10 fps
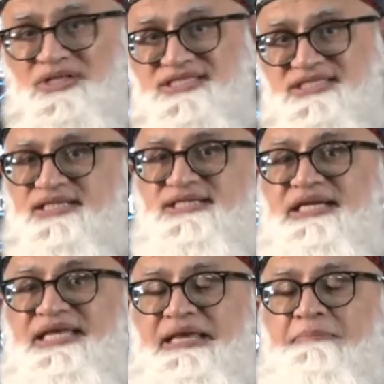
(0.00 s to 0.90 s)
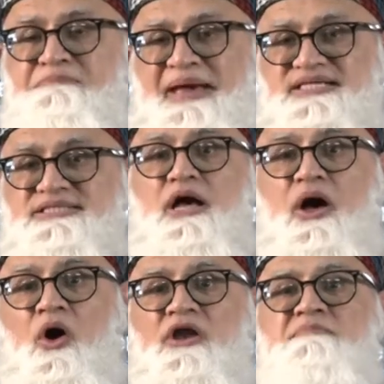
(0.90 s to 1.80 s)
certainly impact
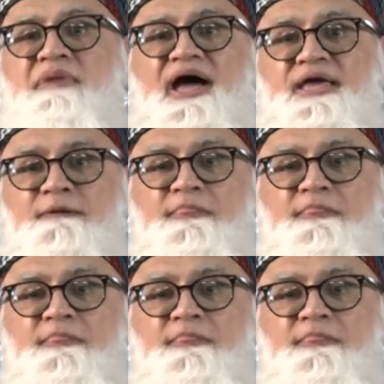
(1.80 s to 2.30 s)
on my